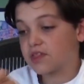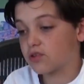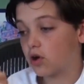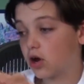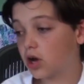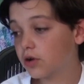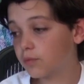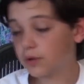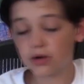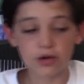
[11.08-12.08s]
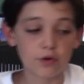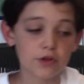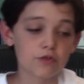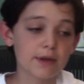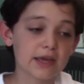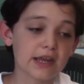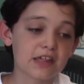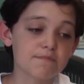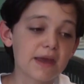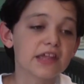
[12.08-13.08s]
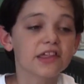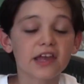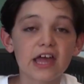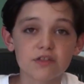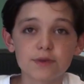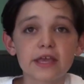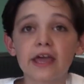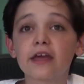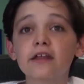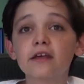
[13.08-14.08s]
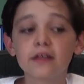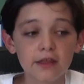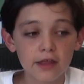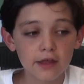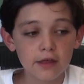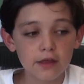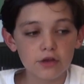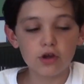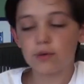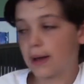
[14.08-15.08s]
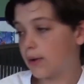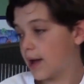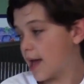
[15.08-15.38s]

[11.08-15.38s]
this car, we are going to make it as basic as we can. Note how